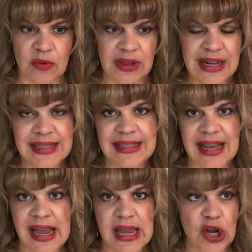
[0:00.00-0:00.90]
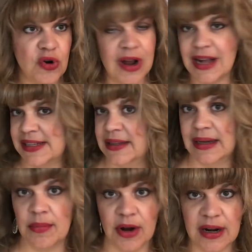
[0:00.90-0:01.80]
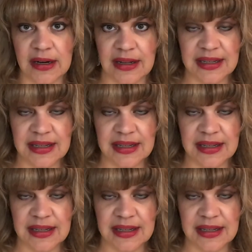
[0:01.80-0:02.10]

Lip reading: Well, let's say you're not selling a product.